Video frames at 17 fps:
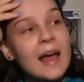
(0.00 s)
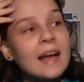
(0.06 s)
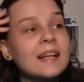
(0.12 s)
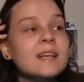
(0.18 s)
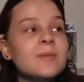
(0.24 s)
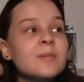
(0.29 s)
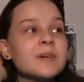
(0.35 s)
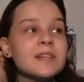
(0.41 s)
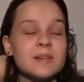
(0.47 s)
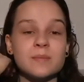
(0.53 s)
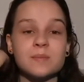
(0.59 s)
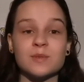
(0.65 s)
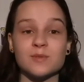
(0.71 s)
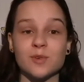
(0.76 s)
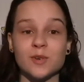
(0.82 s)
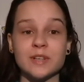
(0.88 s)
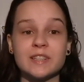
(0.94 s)
Hayley
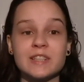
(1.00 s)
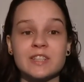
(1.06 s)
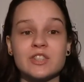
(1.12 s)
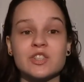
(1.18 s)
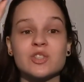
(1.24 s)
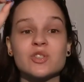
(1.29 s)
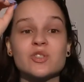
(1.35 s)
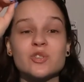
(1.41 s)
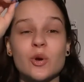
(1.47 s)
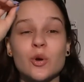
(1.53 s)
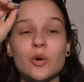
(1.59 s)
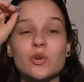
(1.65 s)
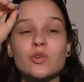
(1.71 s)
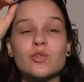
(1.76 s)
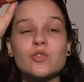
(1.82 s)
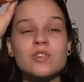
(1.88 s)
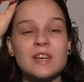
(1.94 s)
Williams' voice is just so
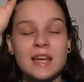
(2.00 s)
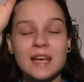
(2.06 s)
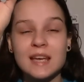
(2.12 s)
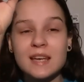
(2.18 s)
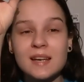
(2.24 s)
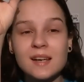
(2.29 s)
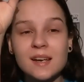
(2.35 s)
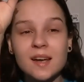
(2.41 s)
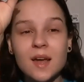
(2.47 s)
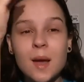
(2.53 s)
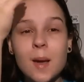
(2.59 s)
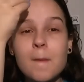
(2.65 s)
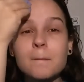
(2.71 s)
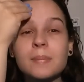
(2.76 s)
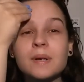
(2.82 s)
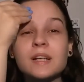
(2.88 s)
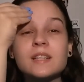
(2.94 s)
unique,
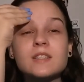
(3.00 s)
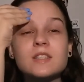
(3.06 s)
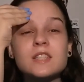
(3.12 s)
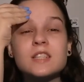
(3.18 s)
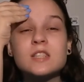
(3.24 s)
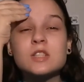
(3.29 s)
but it's